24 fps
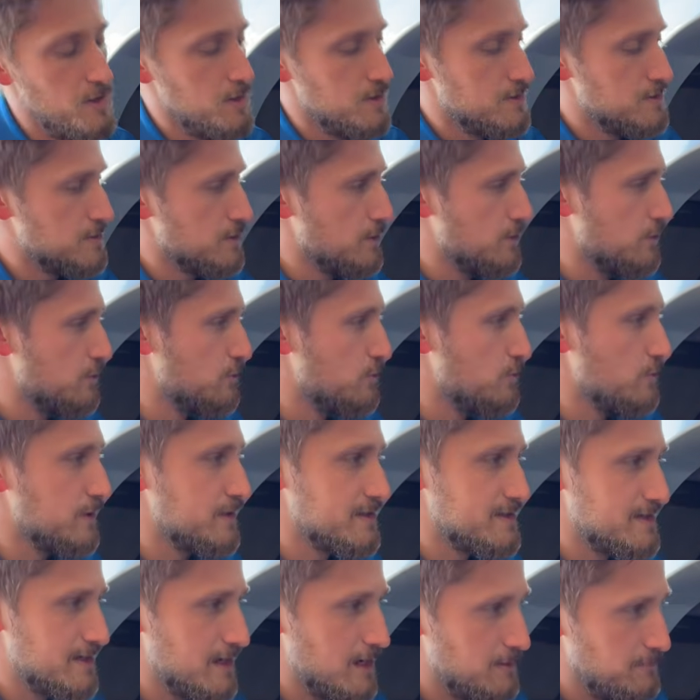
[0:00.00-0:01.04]
So what
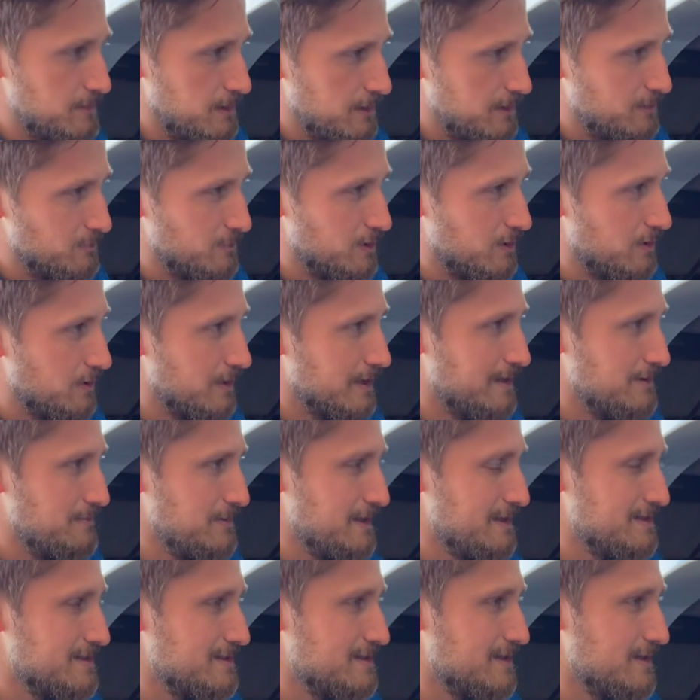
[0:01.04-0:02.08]
does that mean? Well, it
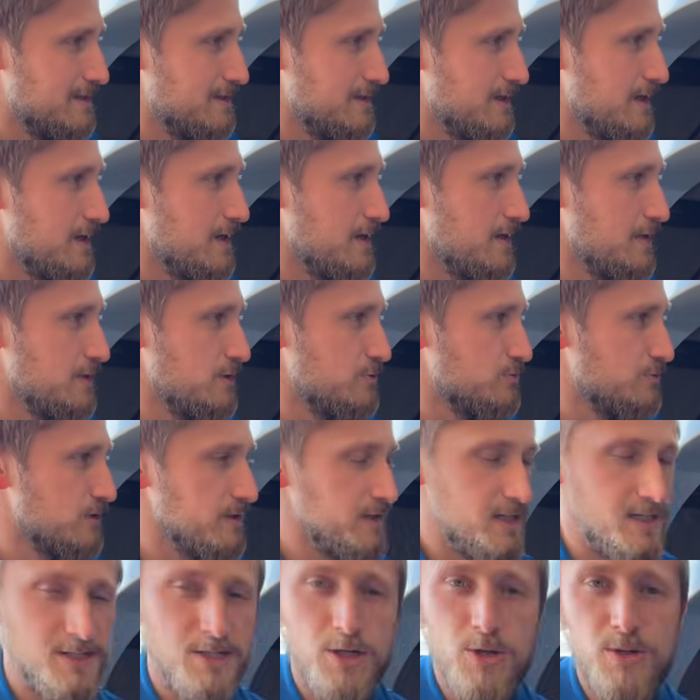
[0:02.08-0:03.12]
means that you
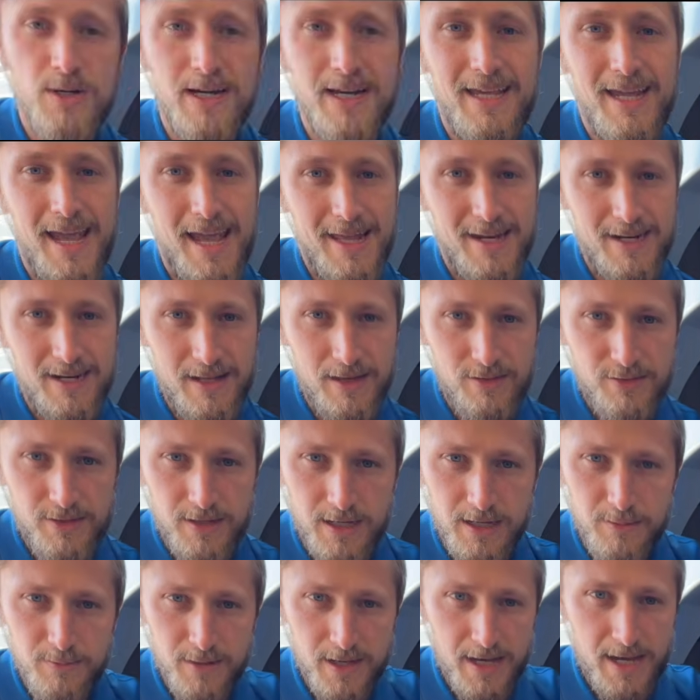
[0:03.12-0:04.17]
really don't gain
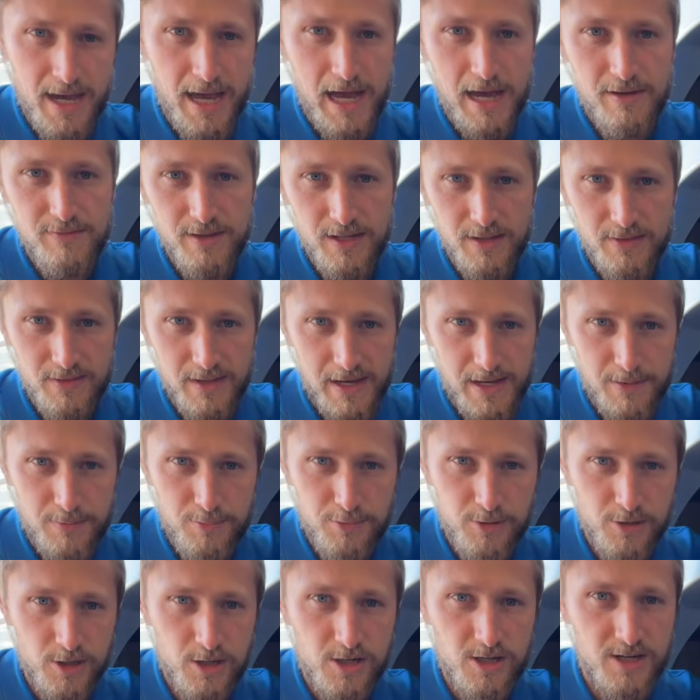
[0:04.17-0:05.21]
anything by having that
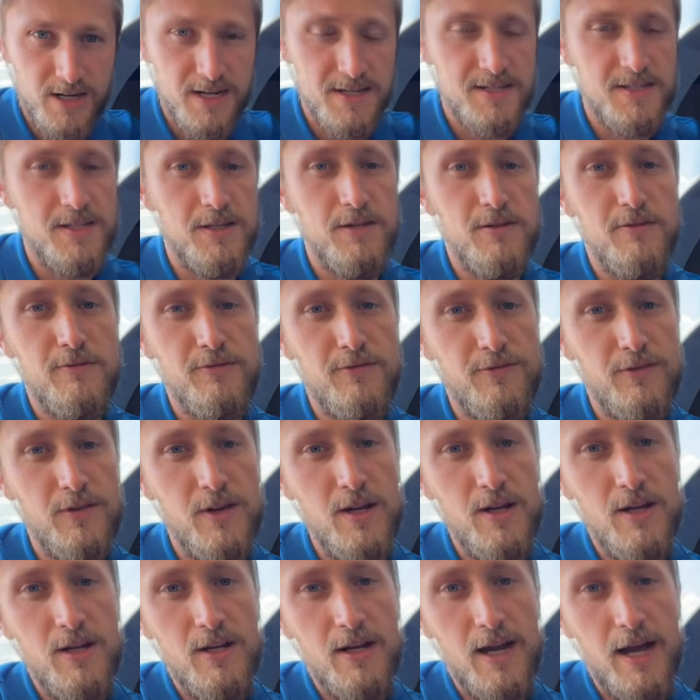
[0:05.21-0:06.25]
progressive
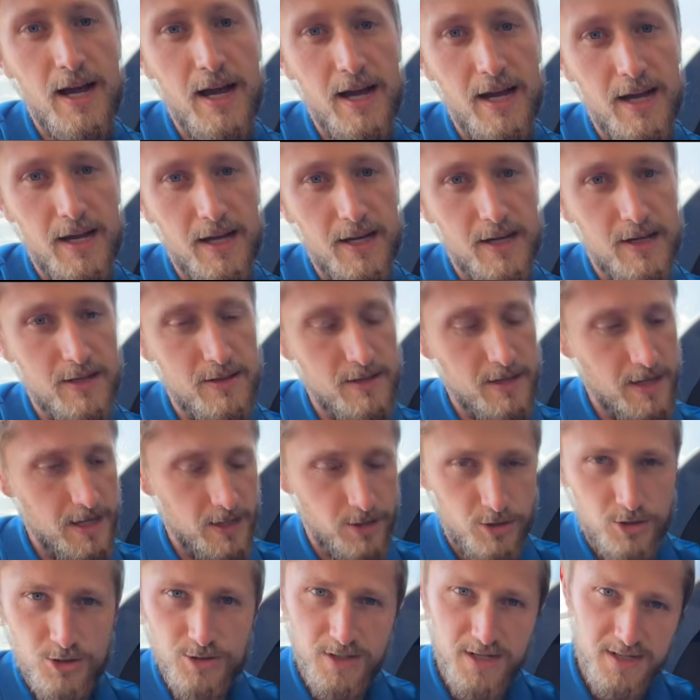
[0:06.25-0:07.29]

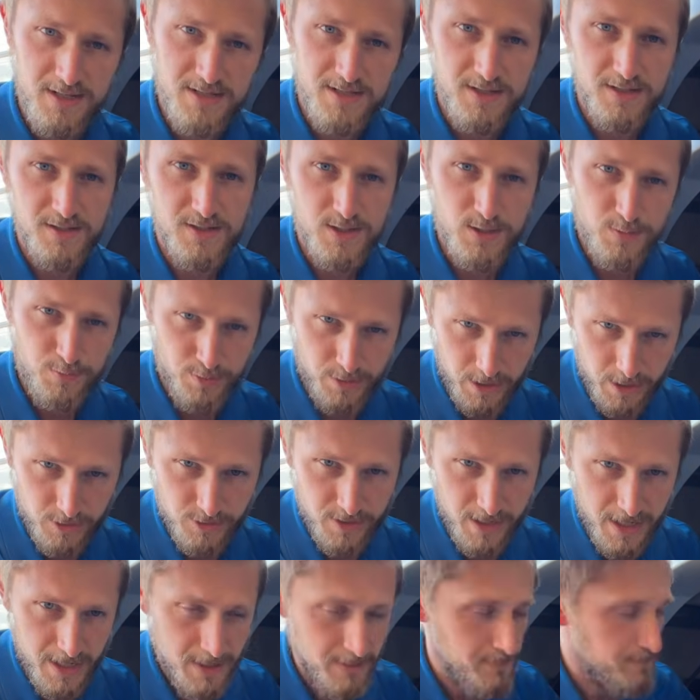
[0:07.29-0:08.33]
increase in spring
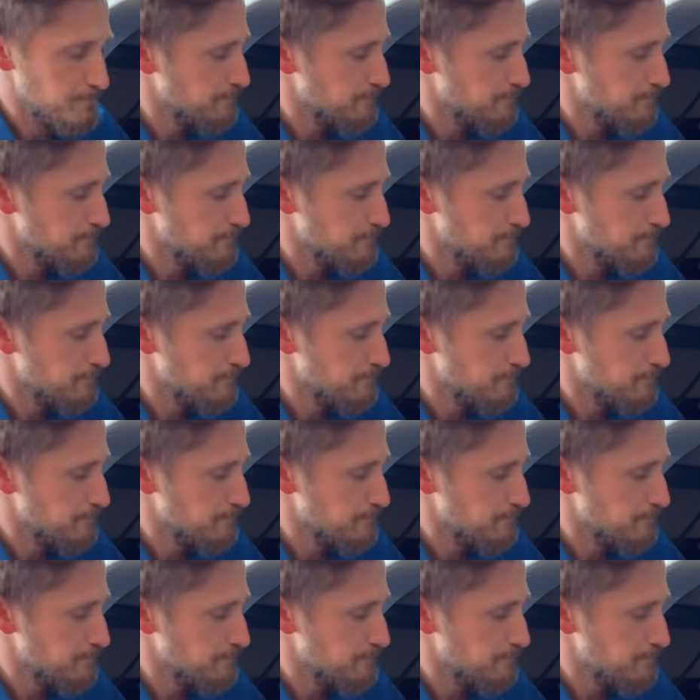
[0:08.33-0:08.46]
rate.